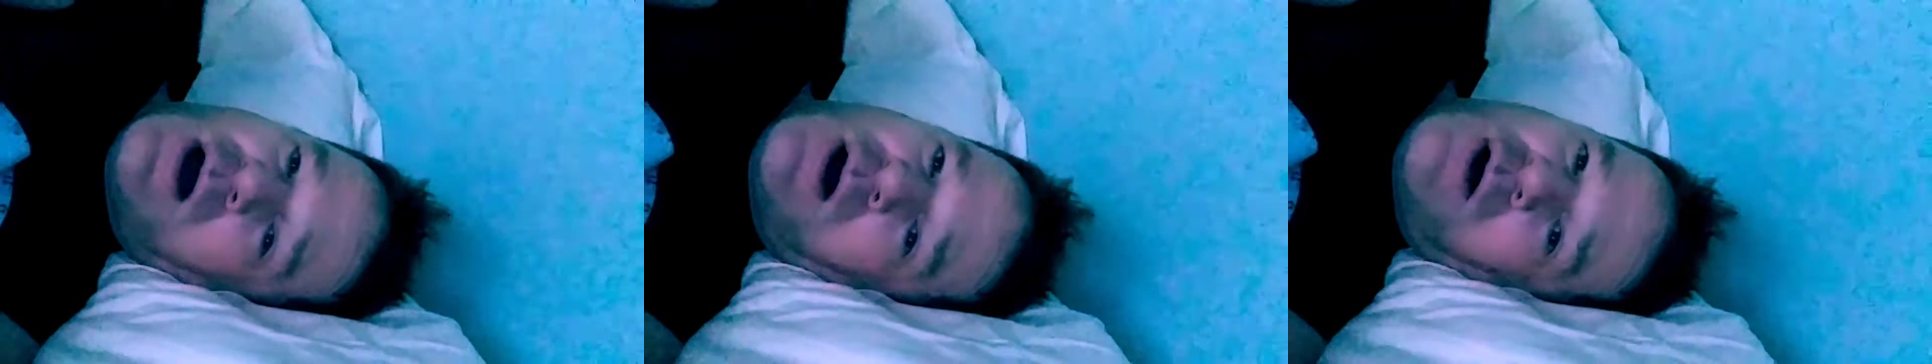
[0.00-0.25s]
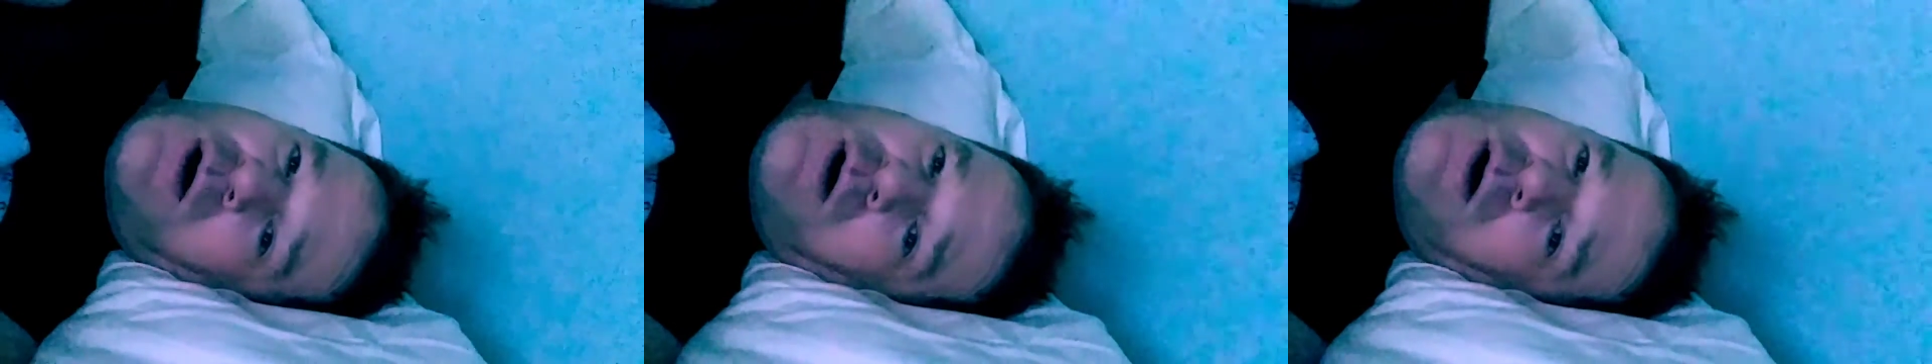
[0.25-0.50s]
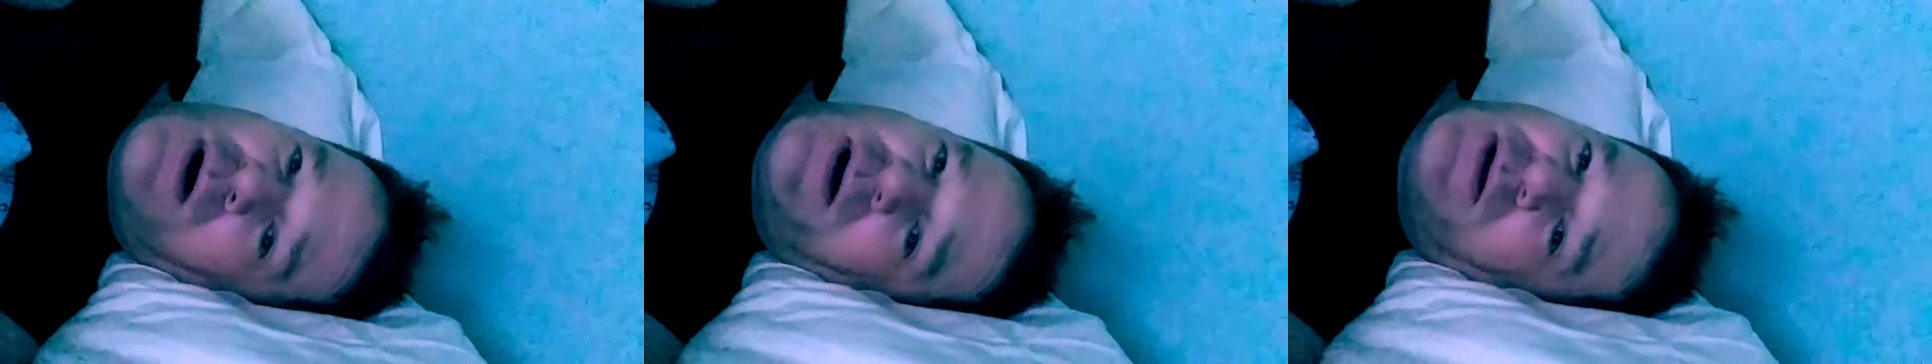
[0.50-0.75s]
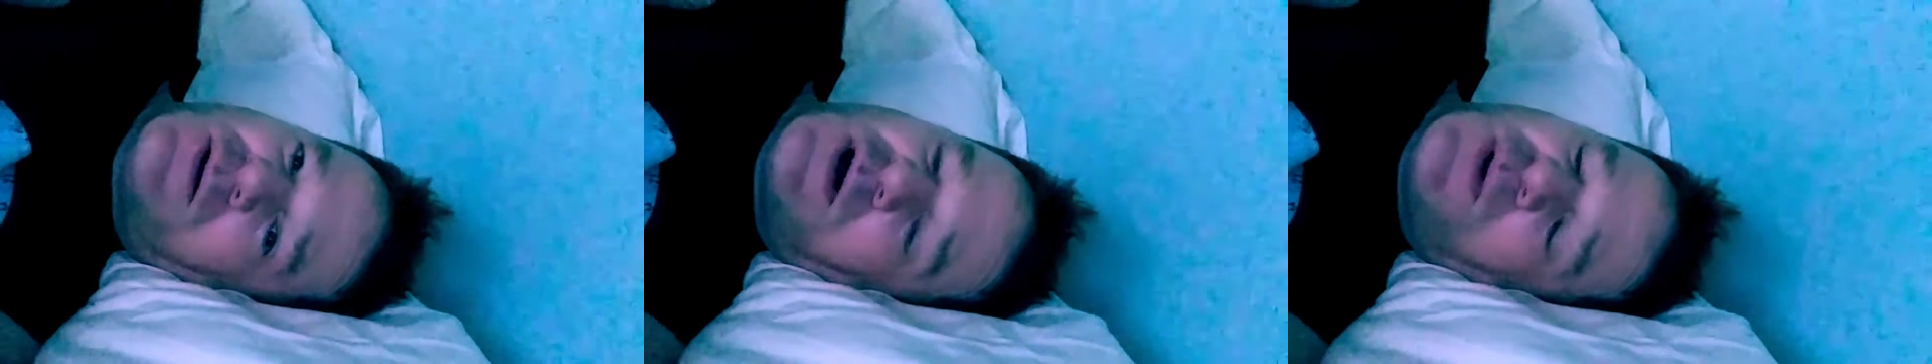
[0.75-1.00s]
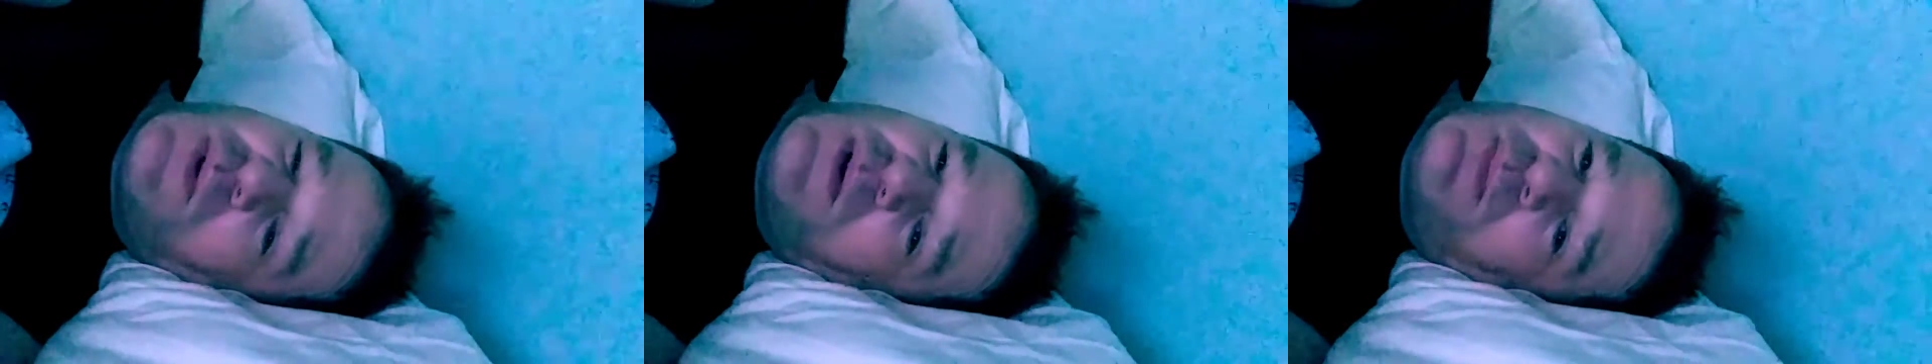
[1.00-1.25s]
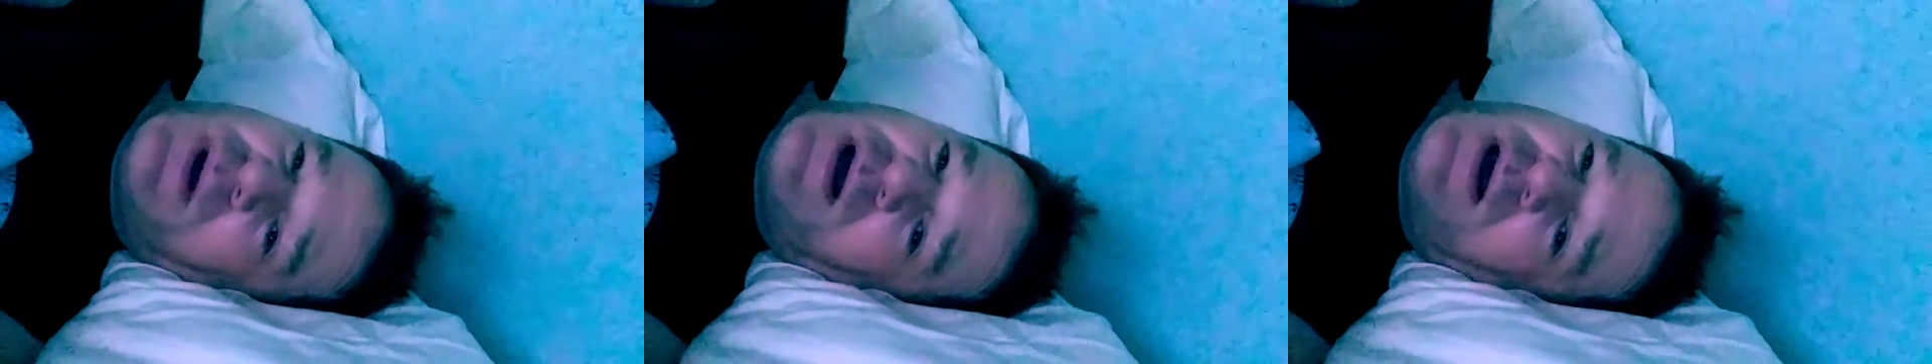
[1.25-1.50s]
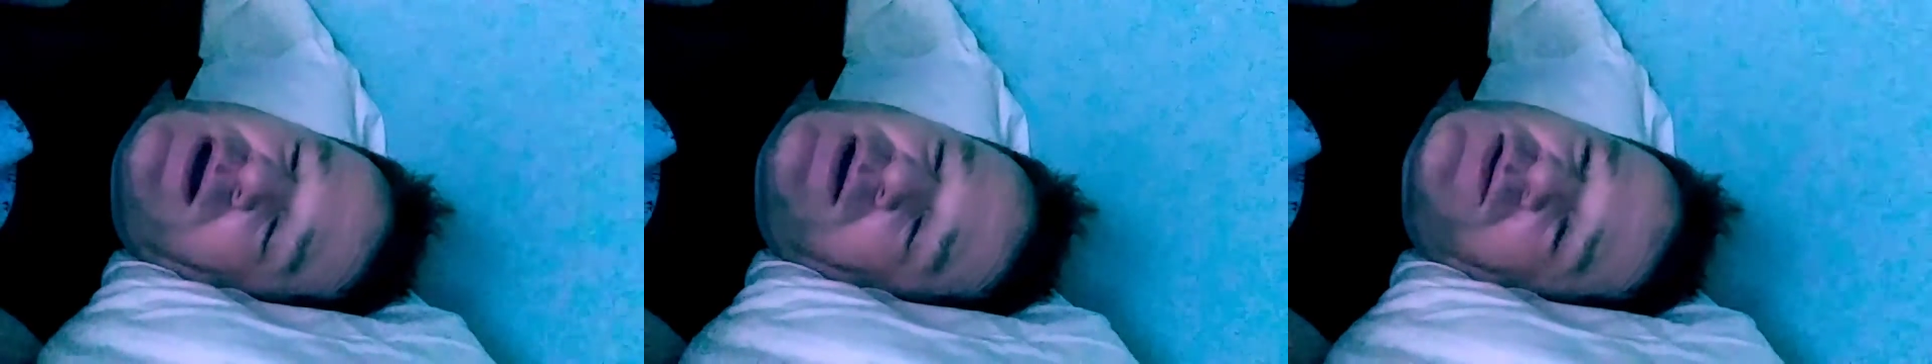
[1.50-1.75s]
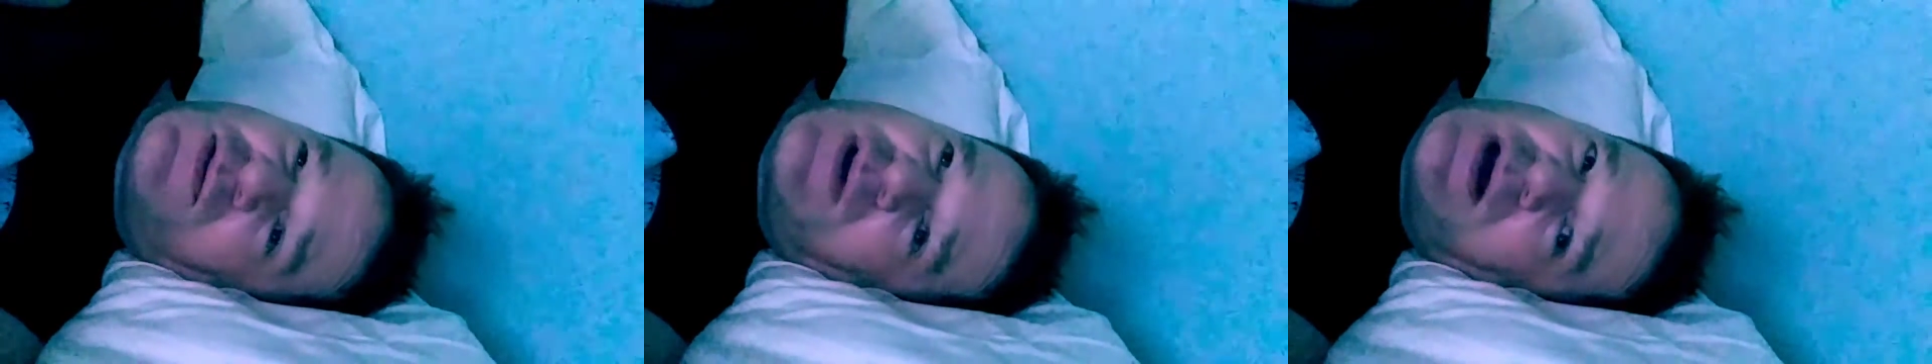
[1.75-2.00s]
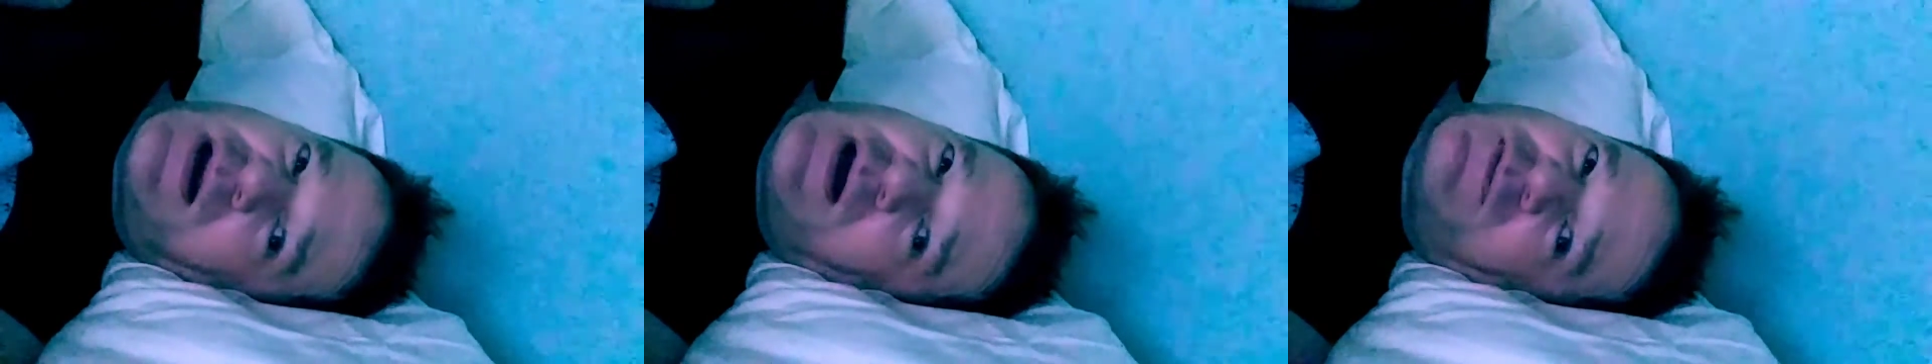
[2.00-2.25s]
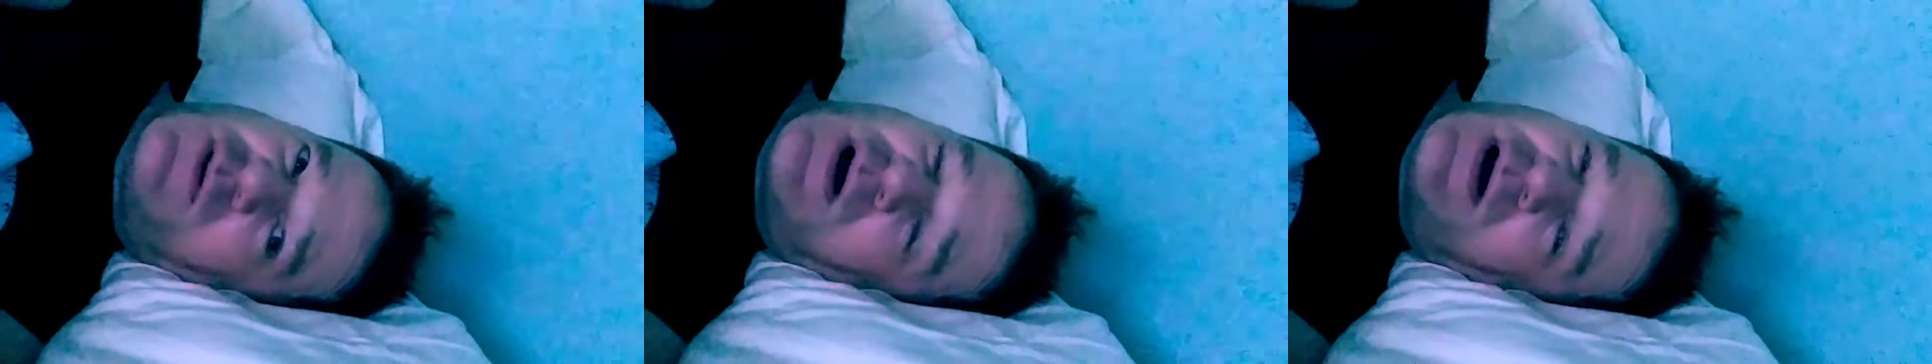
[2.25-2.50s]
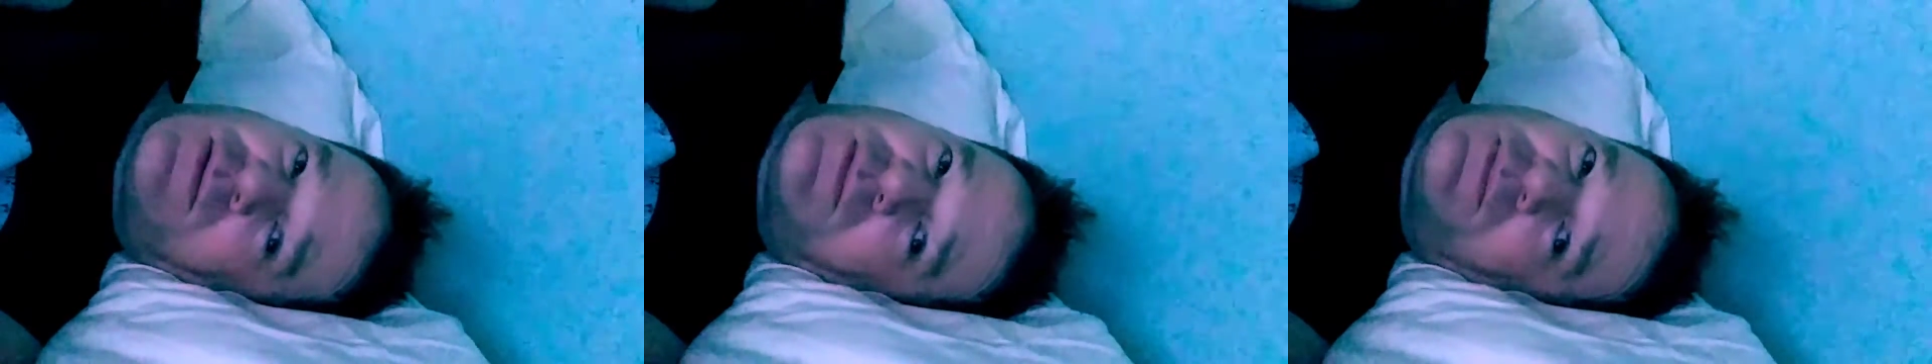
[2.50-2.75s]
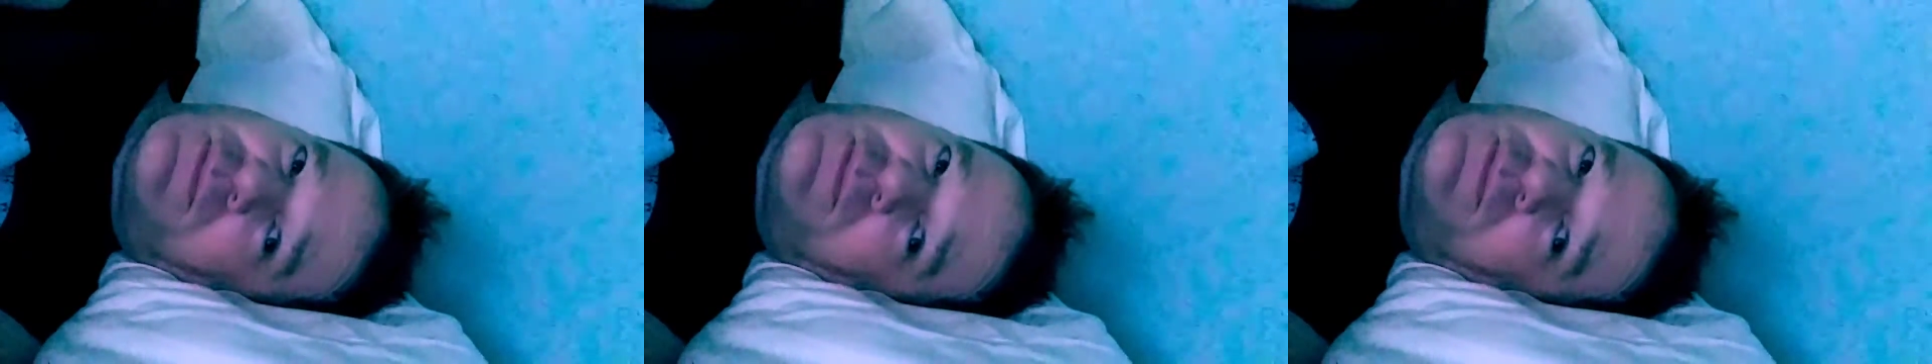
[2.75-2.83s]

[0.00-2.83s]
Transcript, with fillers: Or it could be beings that have got